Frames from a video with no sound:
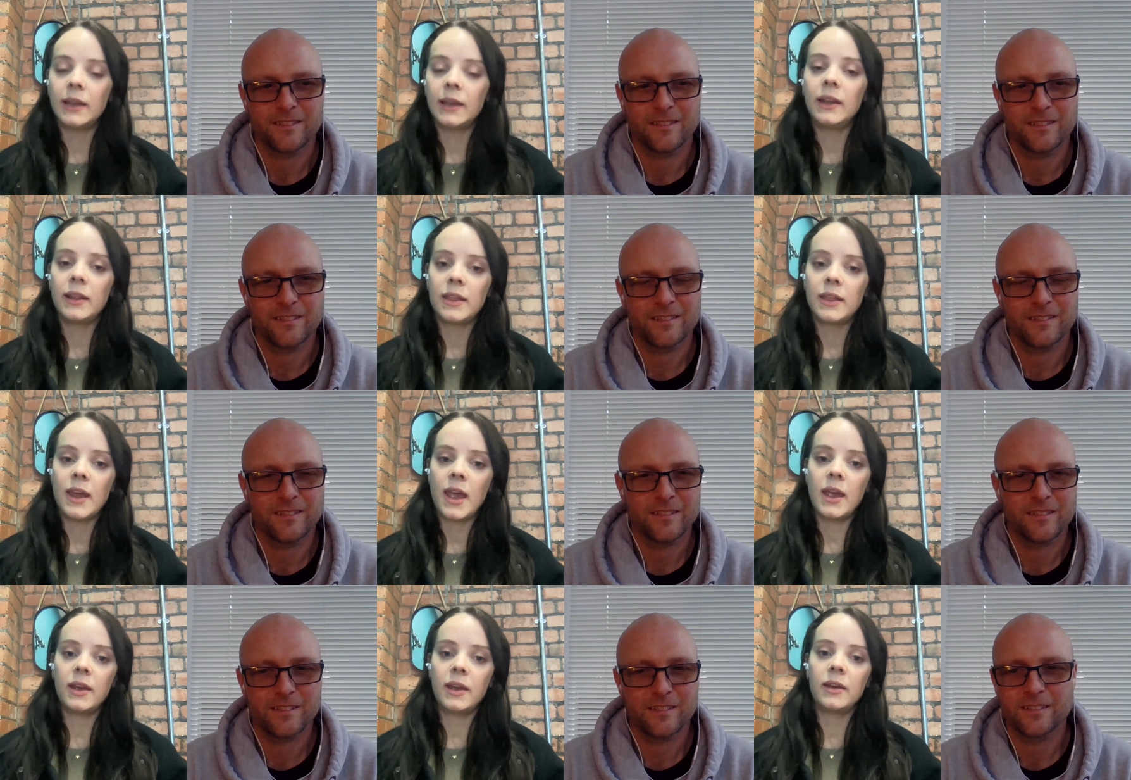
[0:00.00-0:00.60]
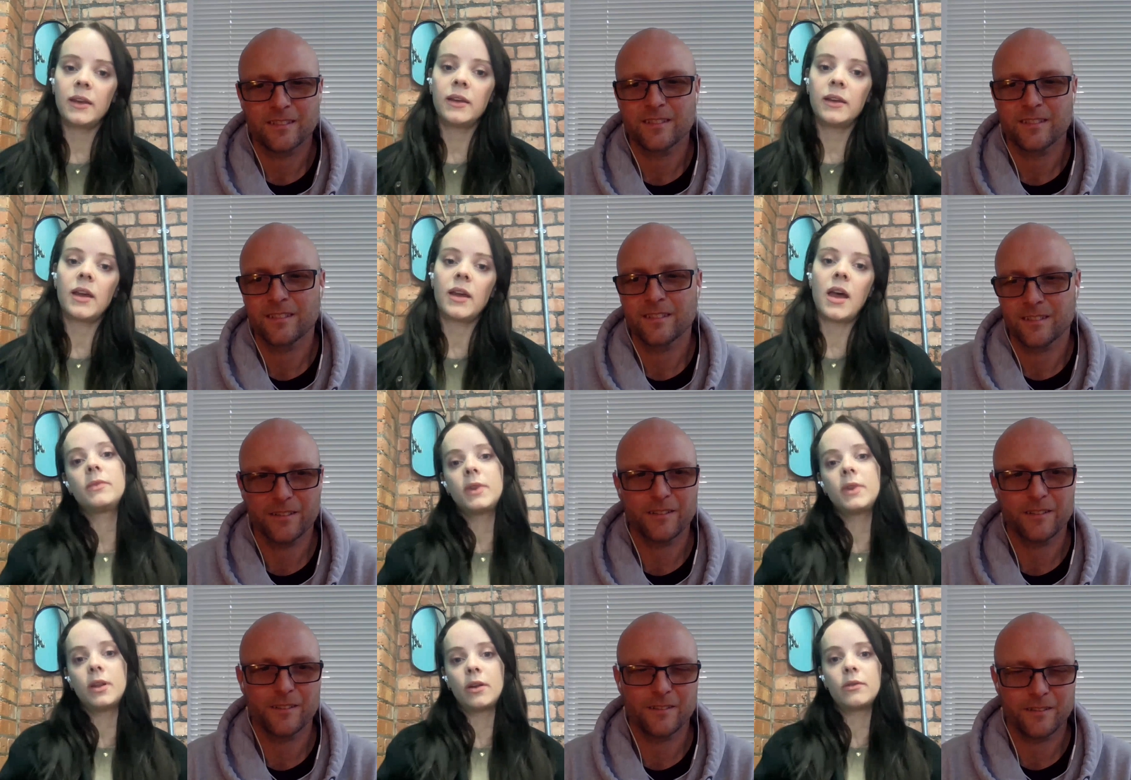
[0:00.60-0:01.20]
Speaker 1: anything.
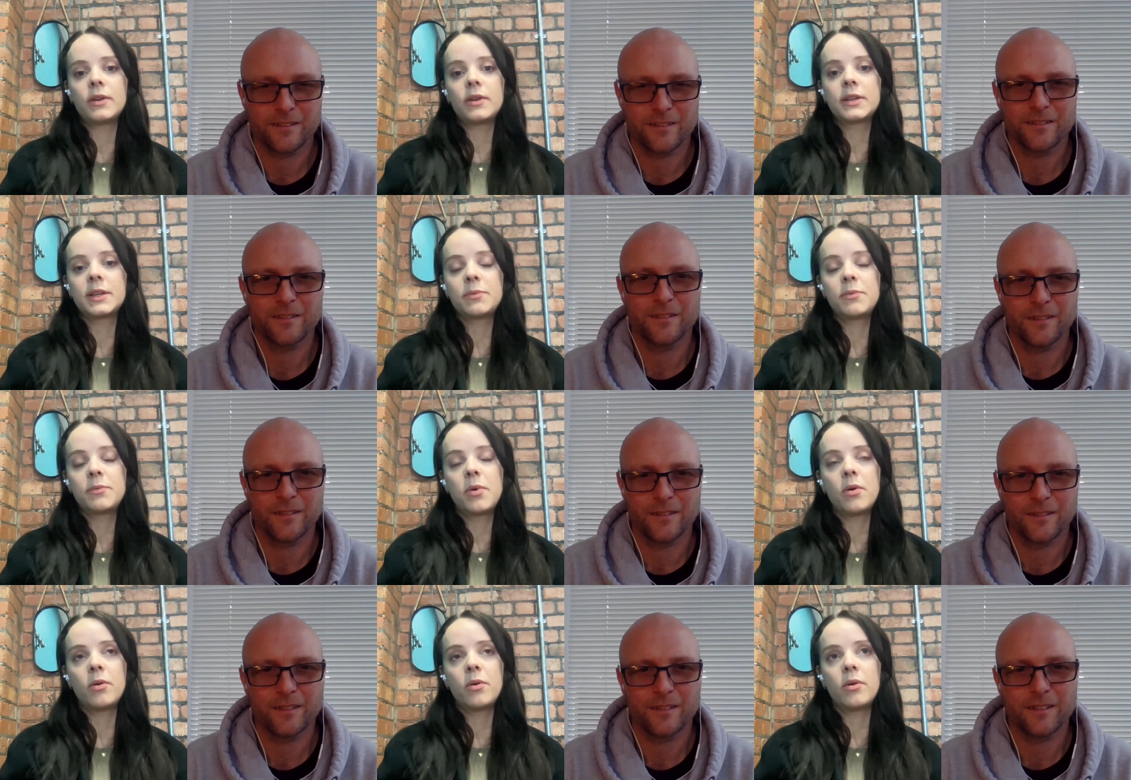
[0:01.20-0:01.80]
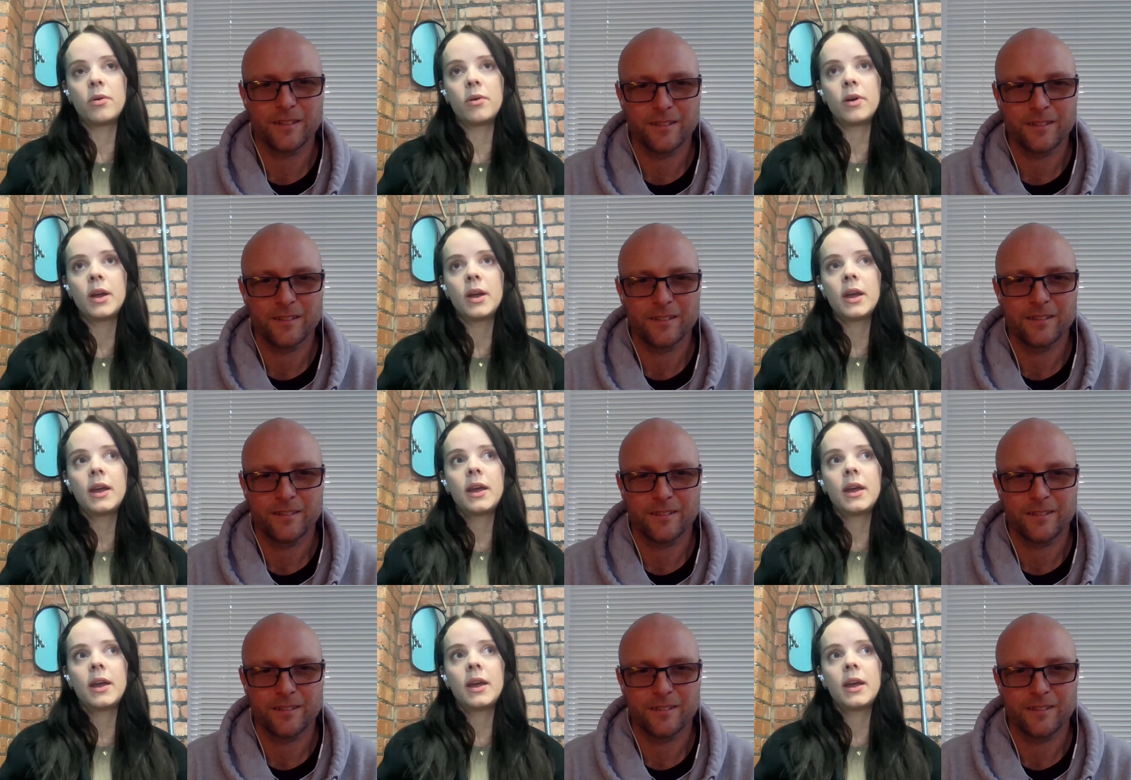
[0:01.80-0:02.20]
The support